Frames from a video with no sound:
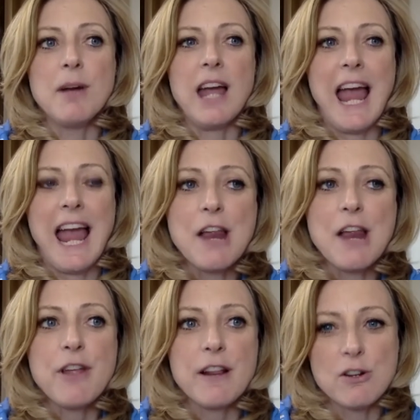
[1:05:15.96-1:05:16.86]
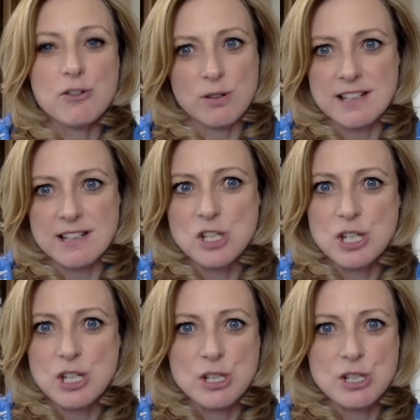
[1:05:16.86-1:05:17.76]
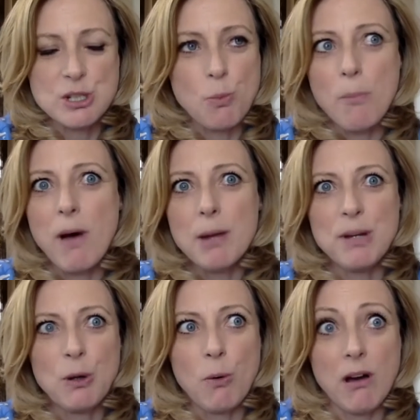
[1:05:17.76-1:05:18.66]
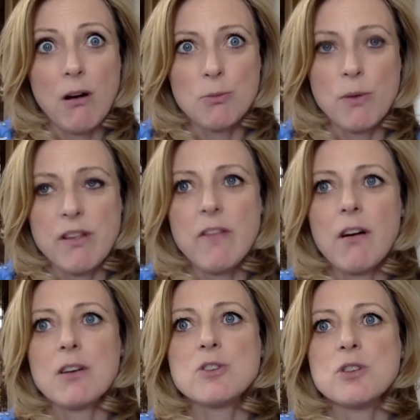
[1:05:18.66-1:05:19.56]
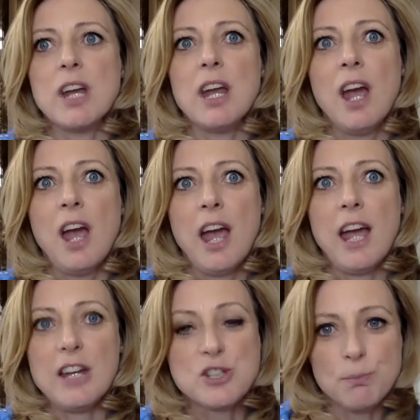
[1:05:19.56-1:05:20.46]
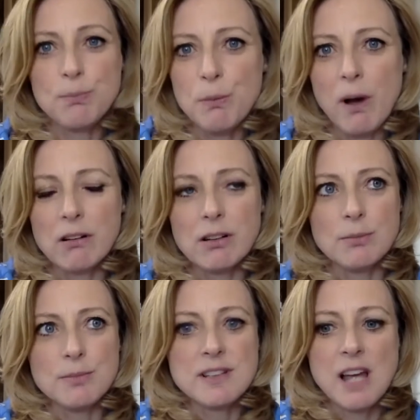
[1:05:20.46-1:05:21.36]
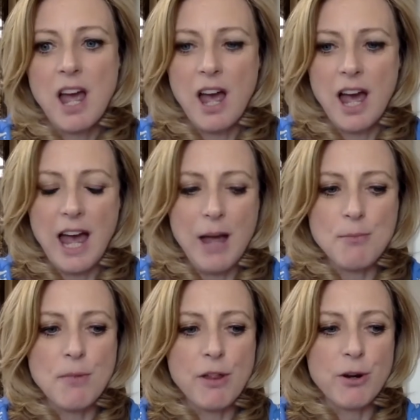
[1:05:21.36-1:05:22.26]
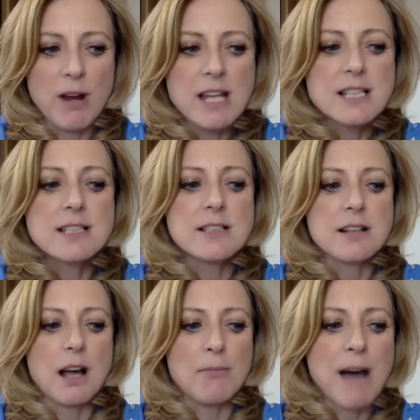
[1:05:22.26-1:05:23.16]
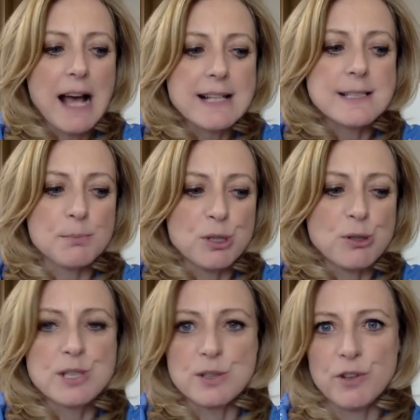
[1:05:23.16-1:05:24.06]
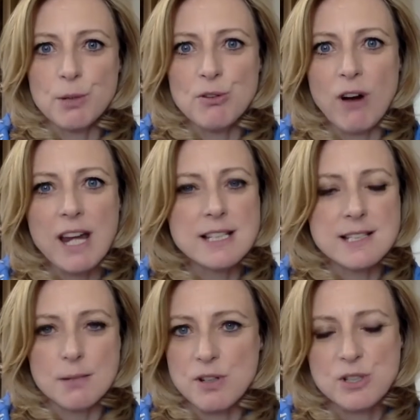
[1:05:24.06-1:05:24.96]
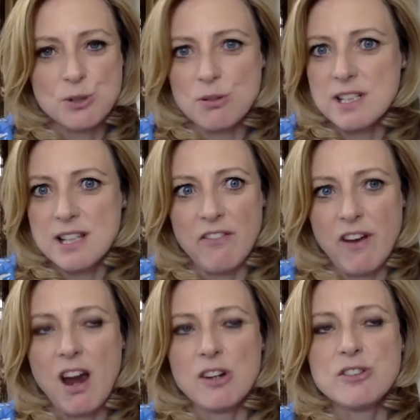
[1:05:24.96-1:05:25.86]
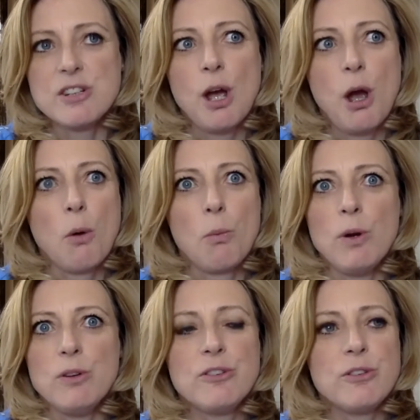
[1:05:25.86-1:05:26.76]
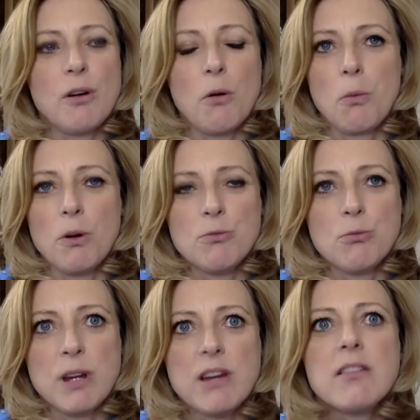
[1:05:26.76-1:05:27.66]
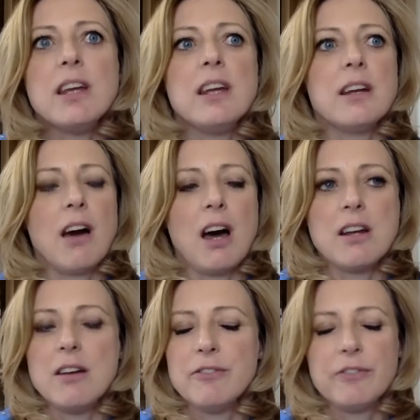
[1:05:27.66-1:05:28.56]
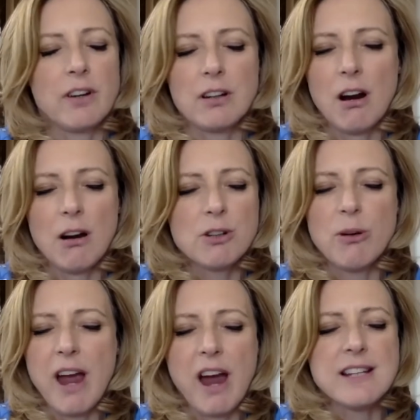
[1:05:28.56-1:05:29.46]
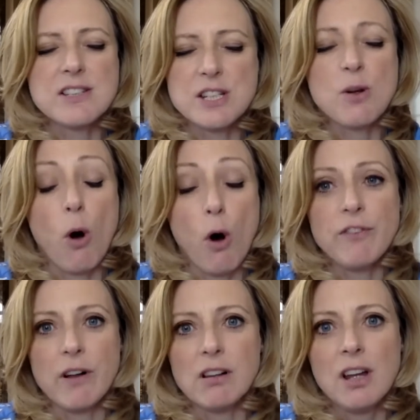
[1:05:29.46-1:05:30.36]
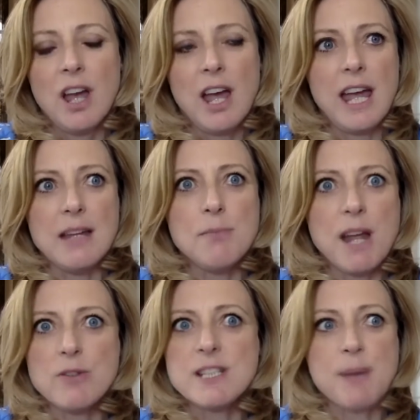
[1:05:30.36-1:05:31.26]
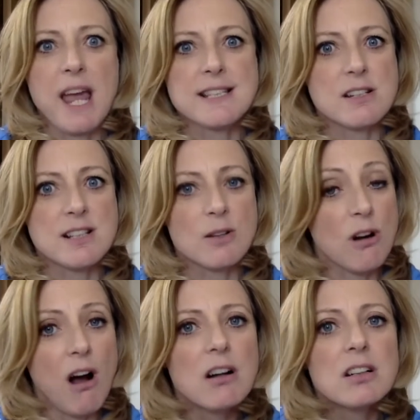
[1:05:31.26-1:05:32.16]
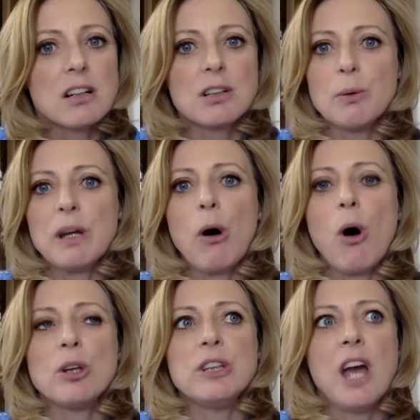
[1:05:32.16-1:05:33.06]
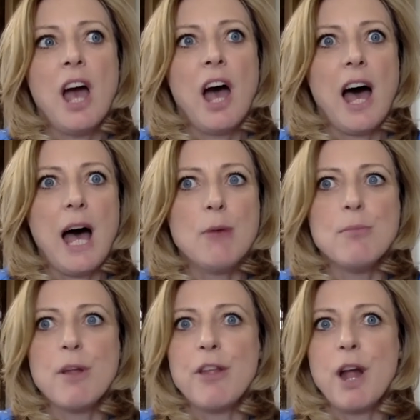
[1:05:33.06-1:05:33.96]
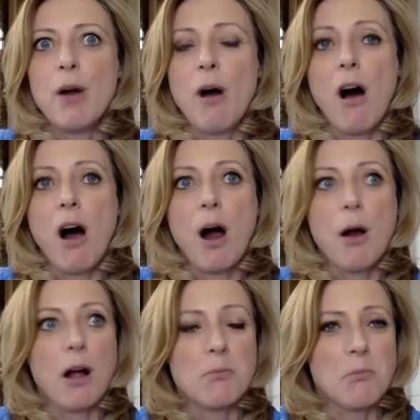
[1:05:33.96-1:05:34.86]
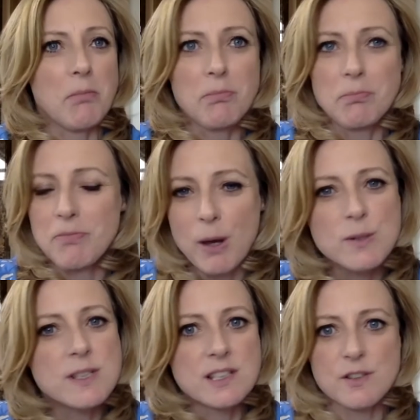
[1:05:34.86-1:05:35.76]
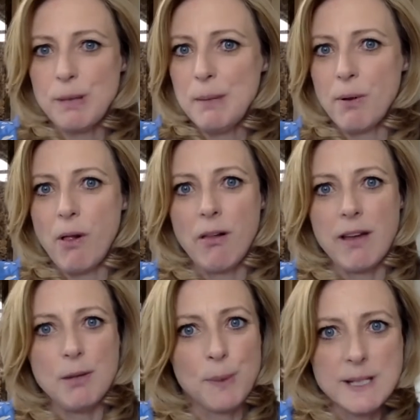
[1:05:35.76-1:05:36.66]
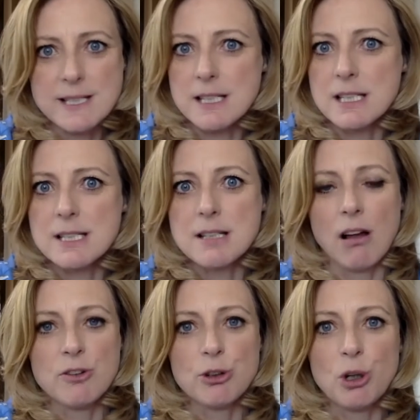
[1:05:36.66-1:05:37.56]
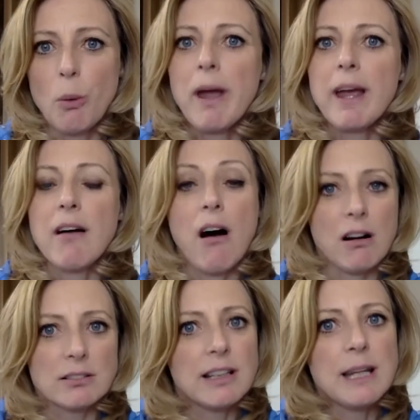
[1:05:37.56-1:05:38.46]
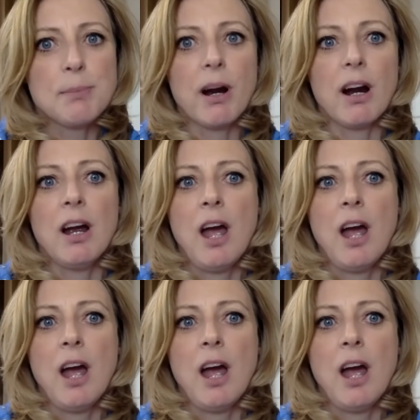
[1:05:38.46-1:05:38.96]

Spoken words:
anything that draws attention to what might be going on within the country, it should be welcomed. There is a mass abuse of human rights. Some of the stories I've heard would really kind of curl your hair. It's just awful in many respects. There's a lot of hunger going on. There are thousands of people in prisons undergoing hard labor